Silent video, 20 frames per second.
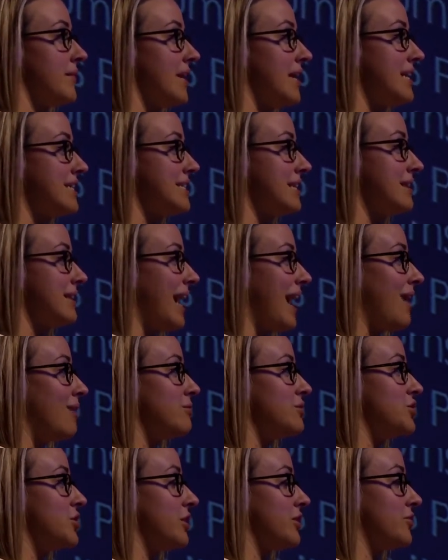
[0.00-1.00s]
is allow
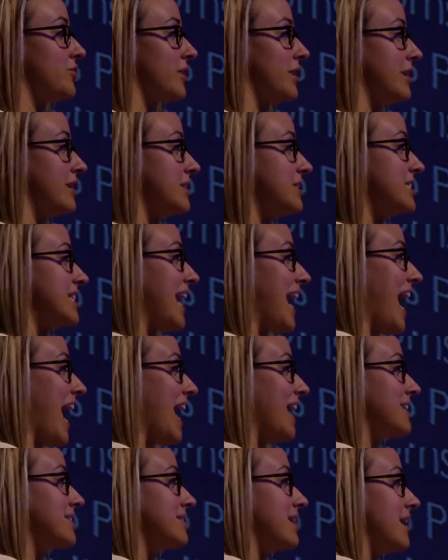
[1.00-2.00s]
children to
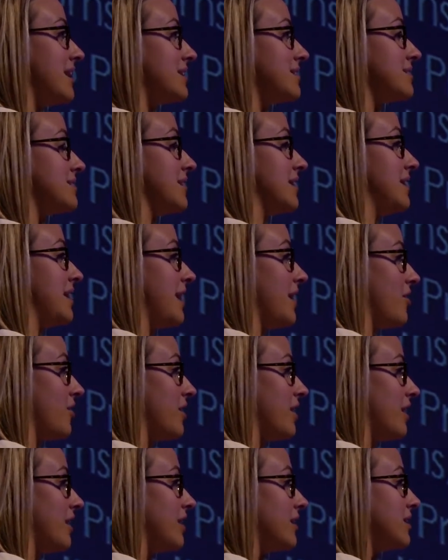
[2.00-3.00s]
access an
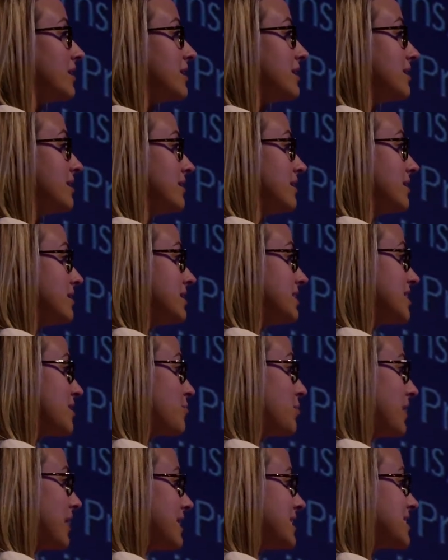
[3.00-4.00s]
area to
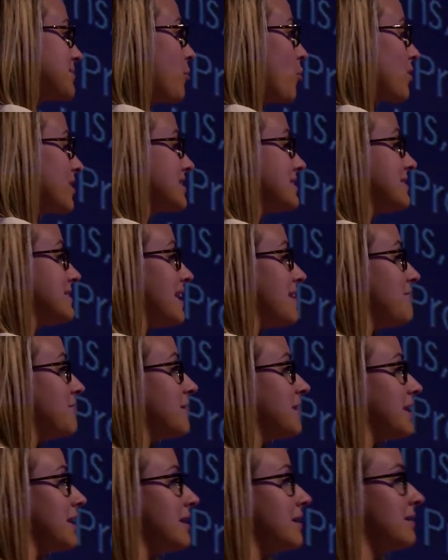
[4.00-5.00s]
play sports
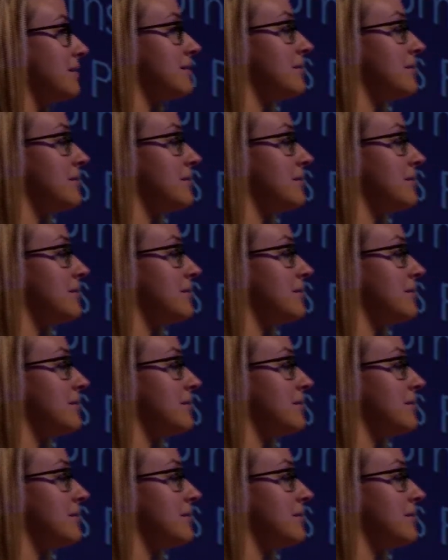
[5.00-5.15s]
safely.